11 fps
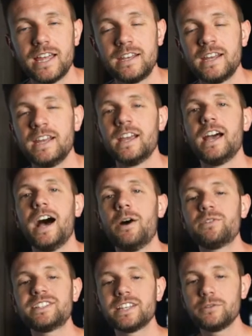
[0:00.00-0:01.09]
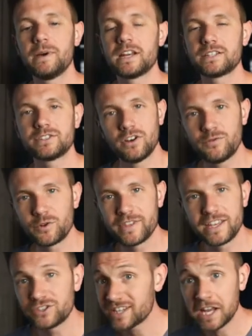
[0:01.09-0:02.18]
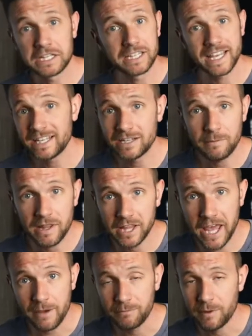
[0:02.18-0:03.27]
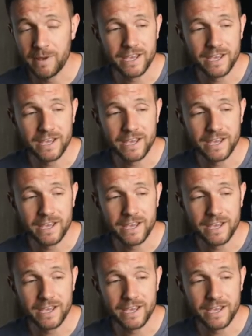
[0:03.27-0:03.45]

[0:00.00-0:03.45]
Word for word: and started streaming less than one minute ago. Let's go back to our